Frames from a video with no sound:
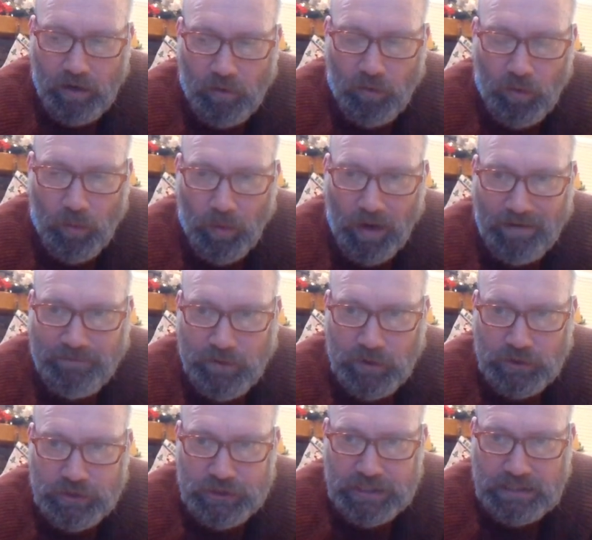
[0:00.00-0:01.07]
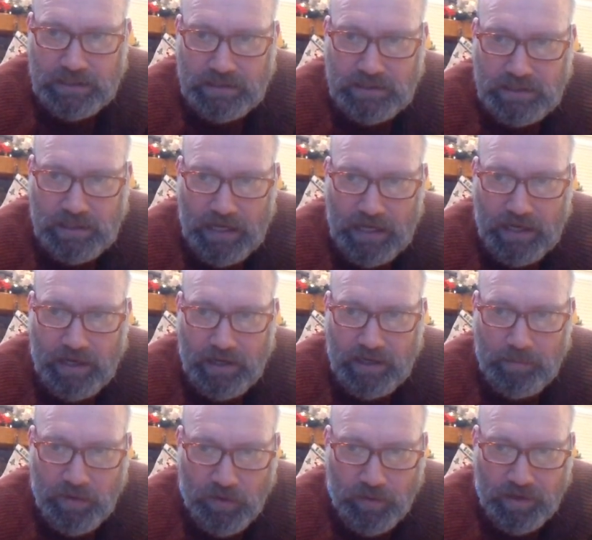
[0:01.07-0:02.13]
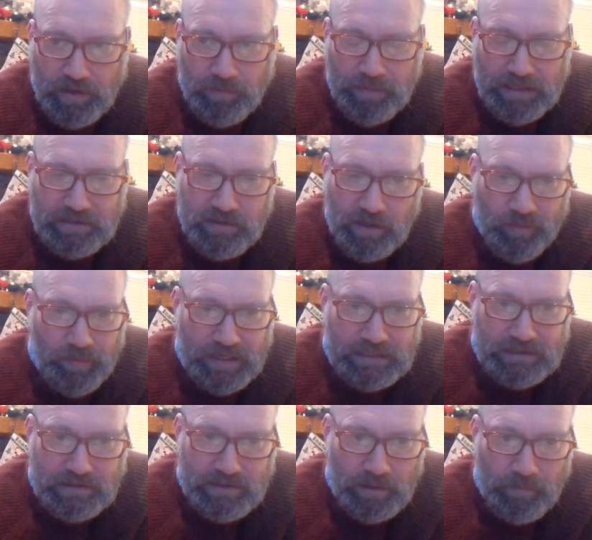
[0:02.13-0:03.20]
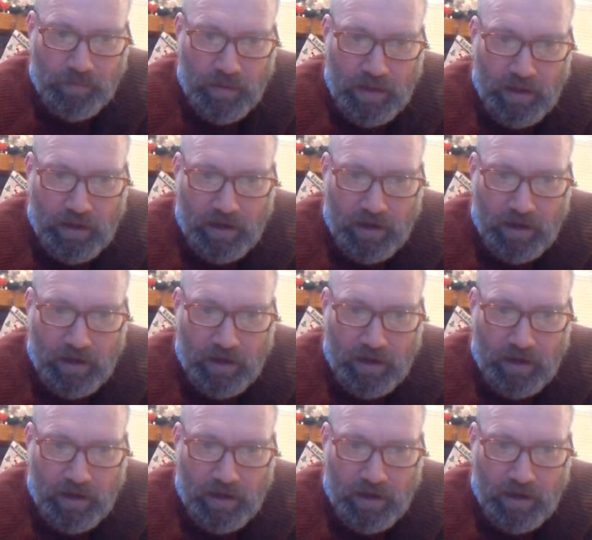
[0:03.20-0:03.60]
refugees and immigrants based on racism.